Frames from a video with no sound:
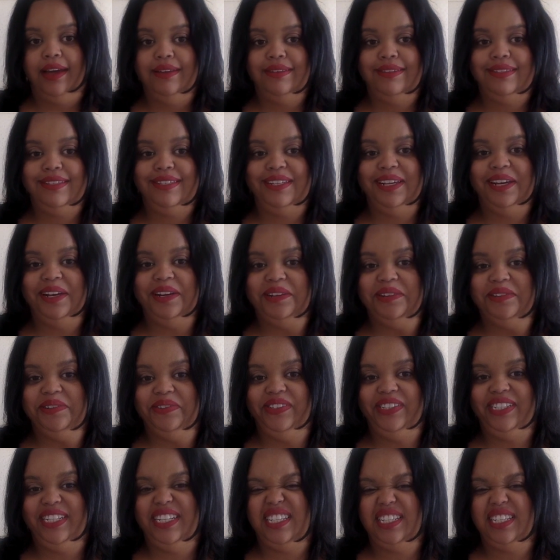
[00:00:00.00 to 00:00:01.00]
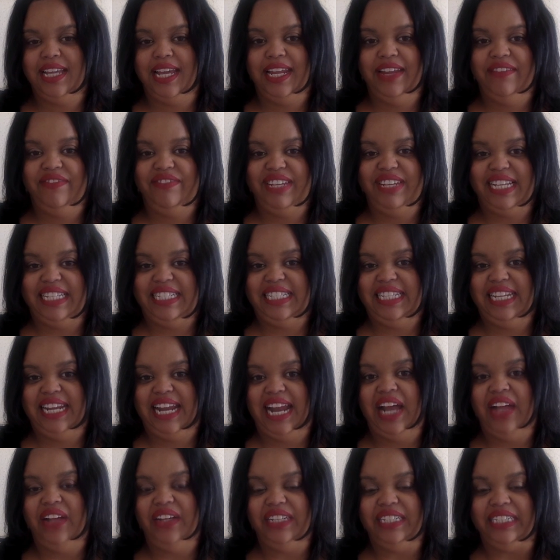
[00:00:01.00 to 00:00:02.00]
So just kind of test it
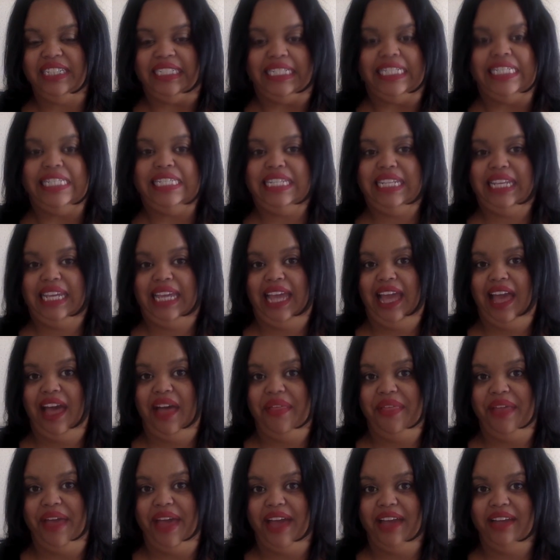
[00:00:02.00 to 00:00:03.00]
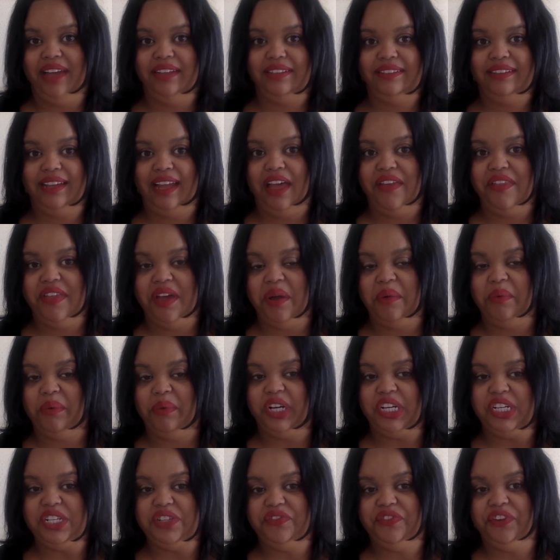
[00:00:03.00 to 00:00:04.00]
out and see how that
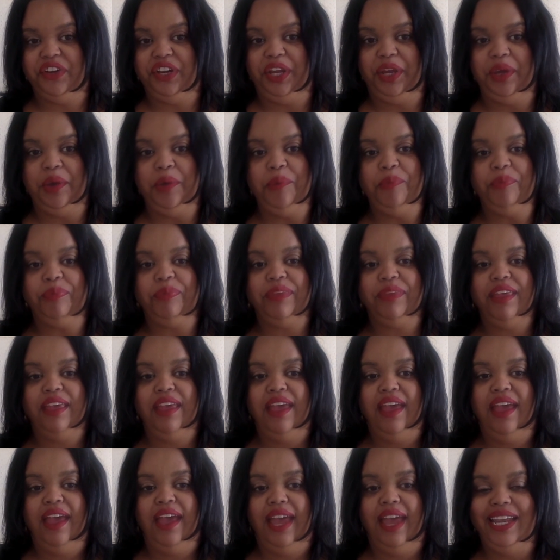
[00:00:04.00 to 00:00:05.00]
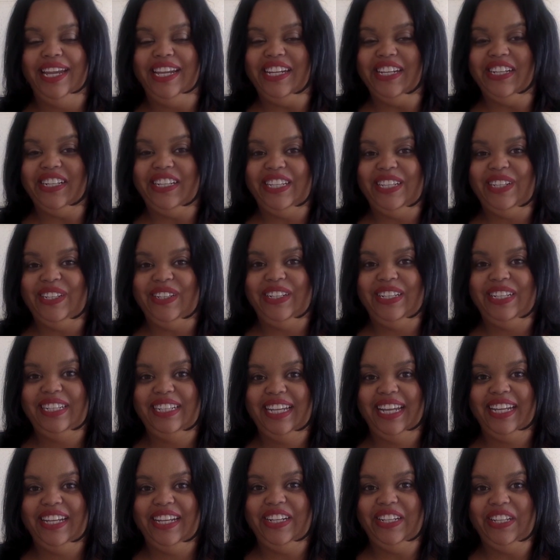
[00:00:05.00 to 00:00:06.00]
works for you and your
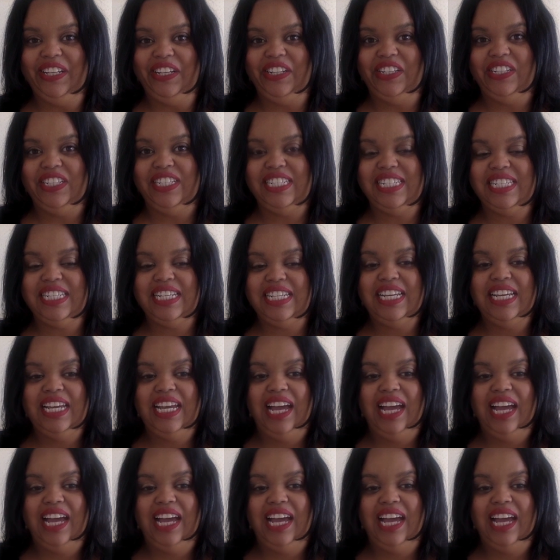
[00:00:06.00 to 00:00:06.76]
littles.